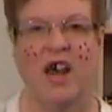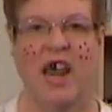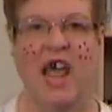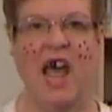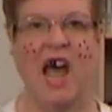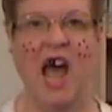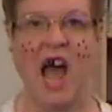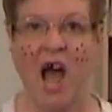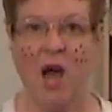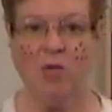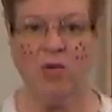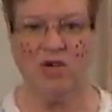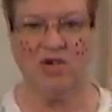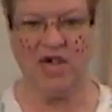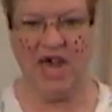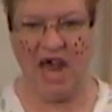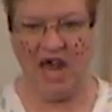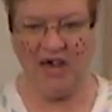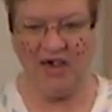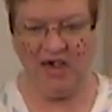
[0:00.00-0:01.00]
Now, I
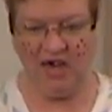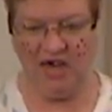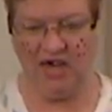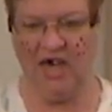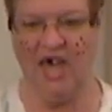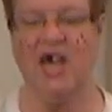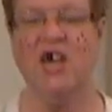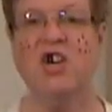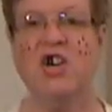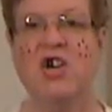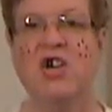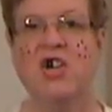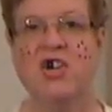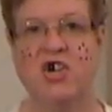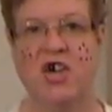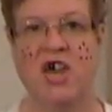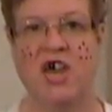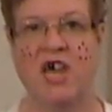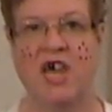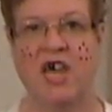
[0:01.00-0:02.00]
was at the kitchen
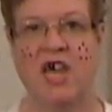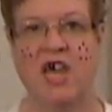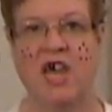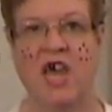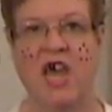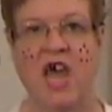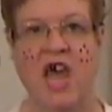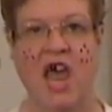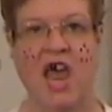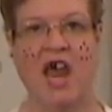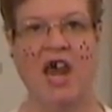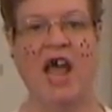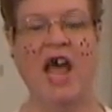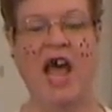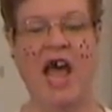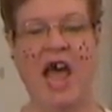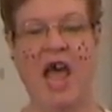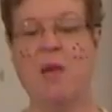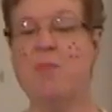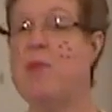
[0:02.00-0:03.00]
sink, and
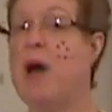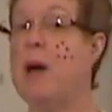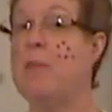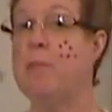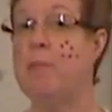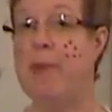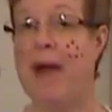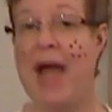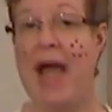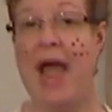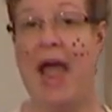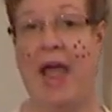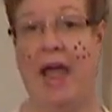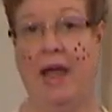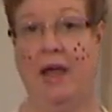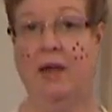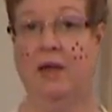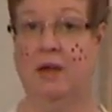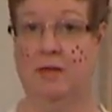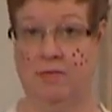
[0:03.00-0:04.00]
I had my
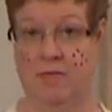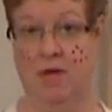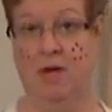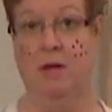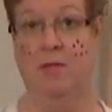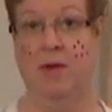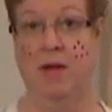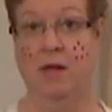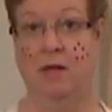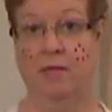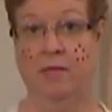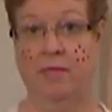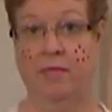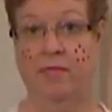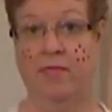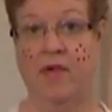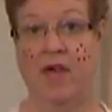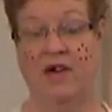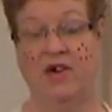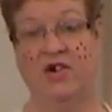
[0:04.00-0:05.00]
back to Mama.
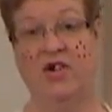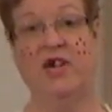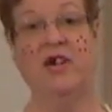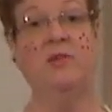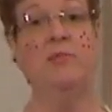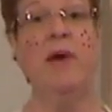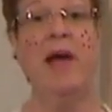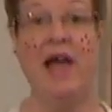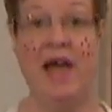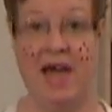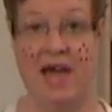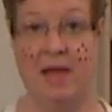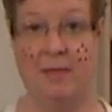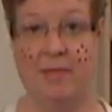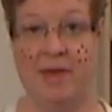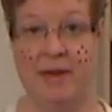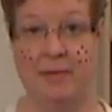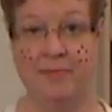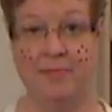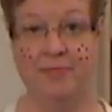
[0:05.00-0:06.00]
She is
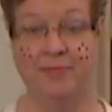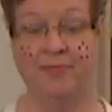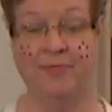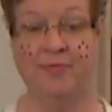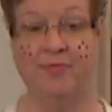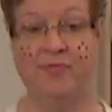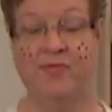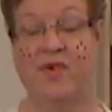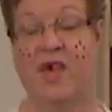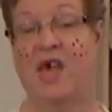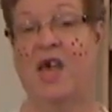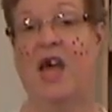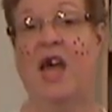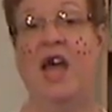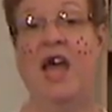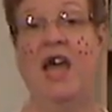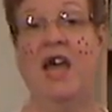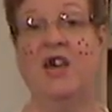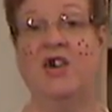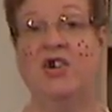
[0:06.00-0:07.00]
behind me,
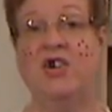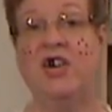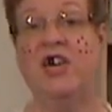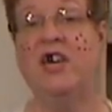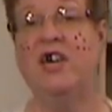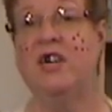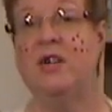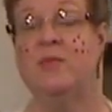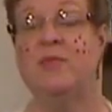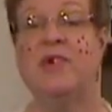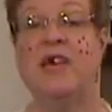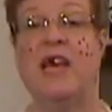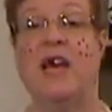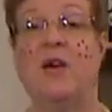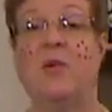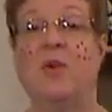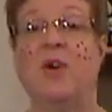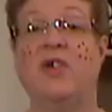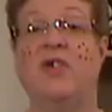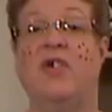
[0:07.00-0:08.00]
and she comes
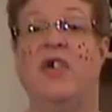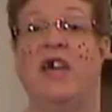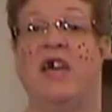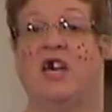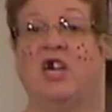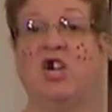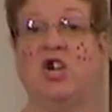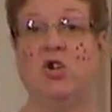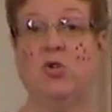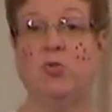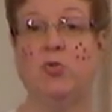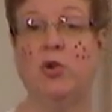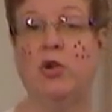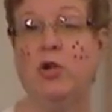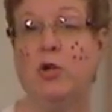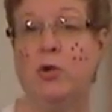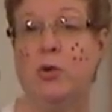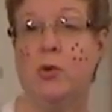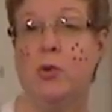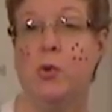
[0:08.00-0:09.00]
out with this
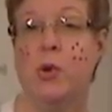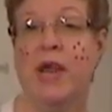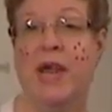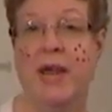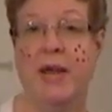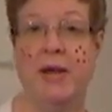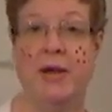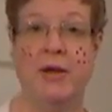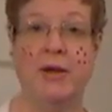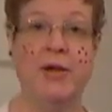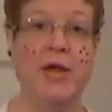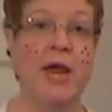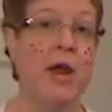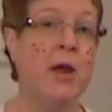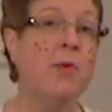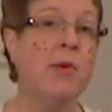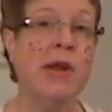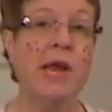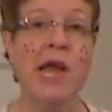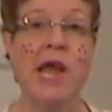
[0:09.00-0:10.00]
shrewd
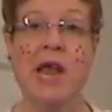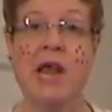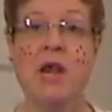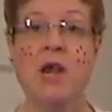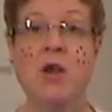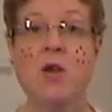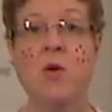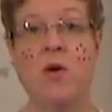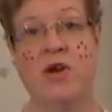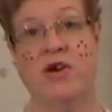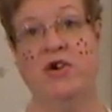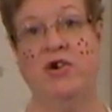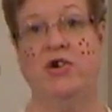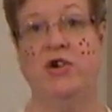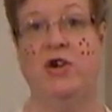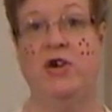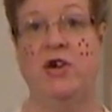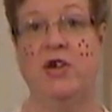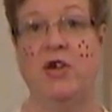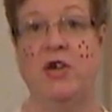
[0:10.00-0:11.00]
interrogating
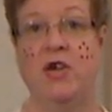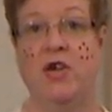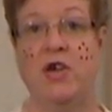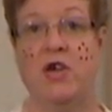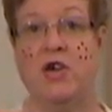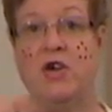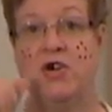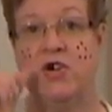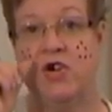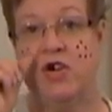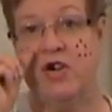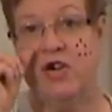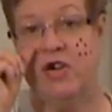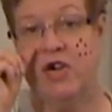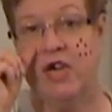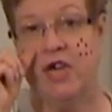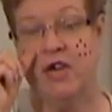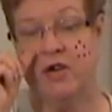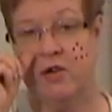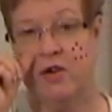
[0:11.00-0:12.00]
question. She
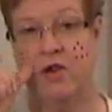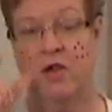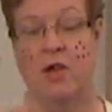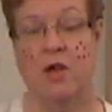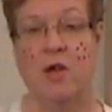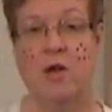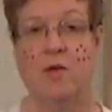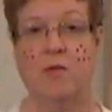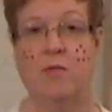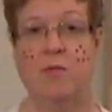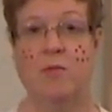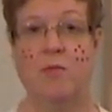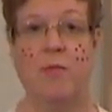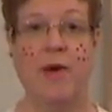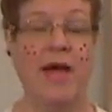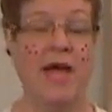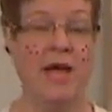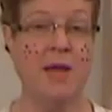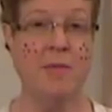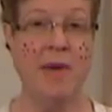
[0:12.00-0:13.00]
says,
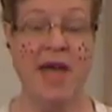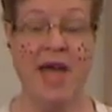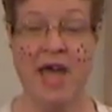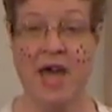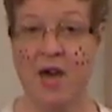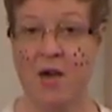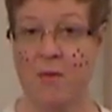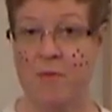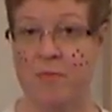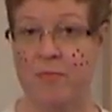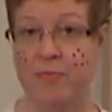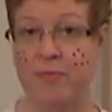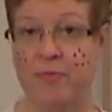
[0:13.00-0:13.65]
"Maybelle?"